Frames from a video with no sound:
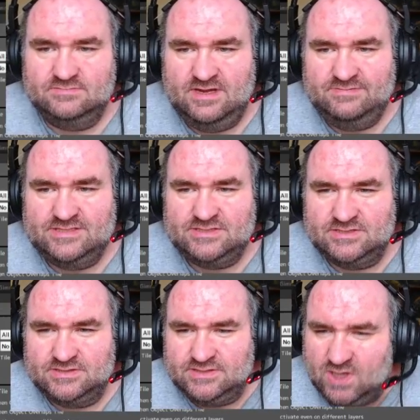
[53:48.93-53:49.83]
maybe it's
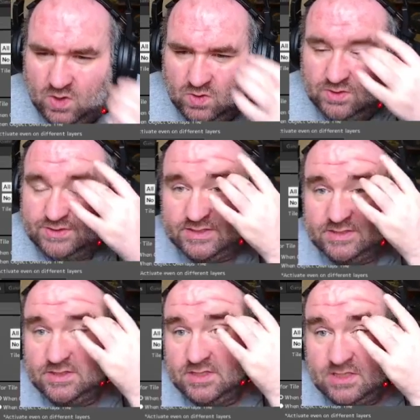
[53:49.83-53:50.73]
just told
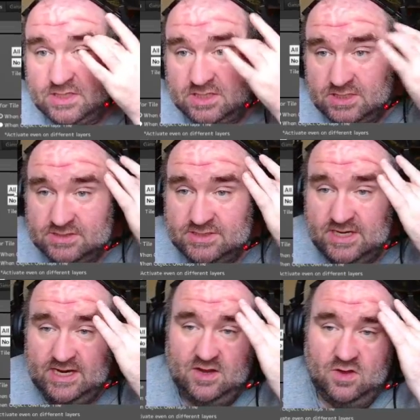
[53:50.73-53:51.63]
to
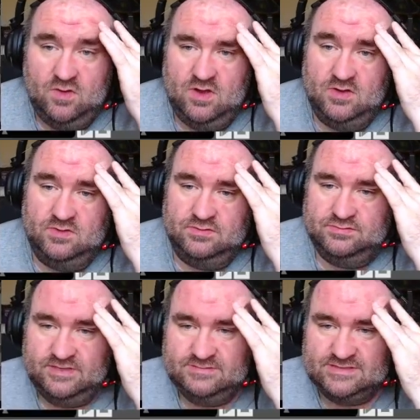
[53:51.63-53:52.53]
oh,
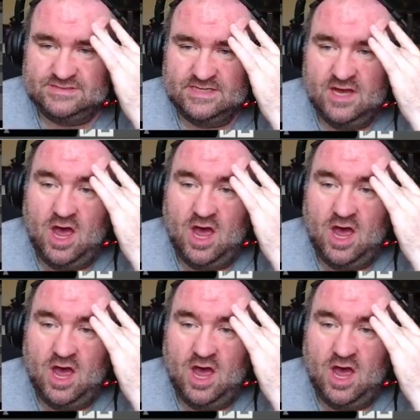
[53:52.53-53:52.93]
maybe this is it.